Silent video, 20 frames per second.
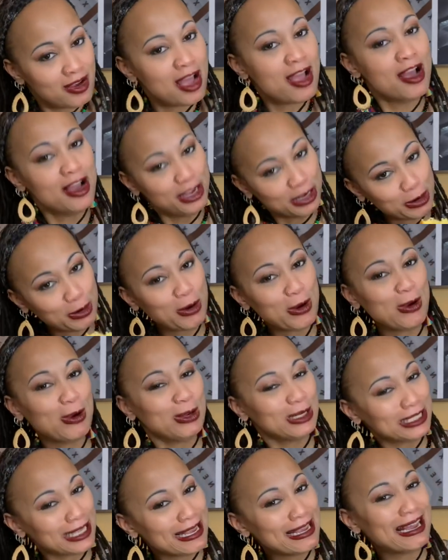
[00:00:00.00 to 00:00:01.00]
your girl
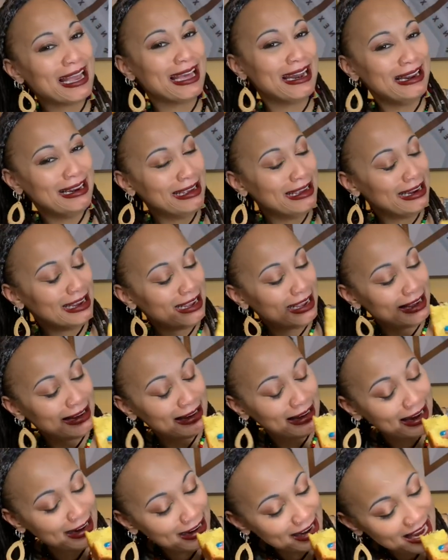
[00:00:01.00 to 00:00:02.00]
stayed kind of litty.
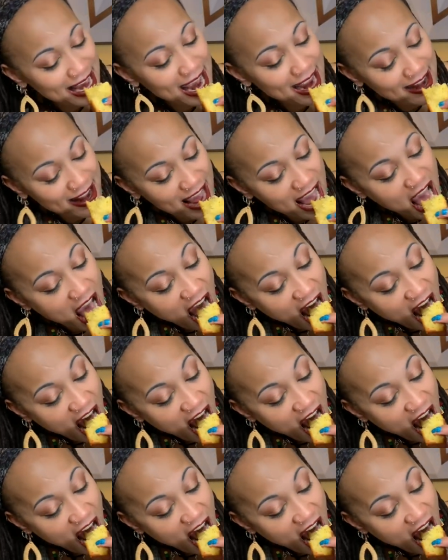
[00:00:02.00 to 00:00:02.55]
I did.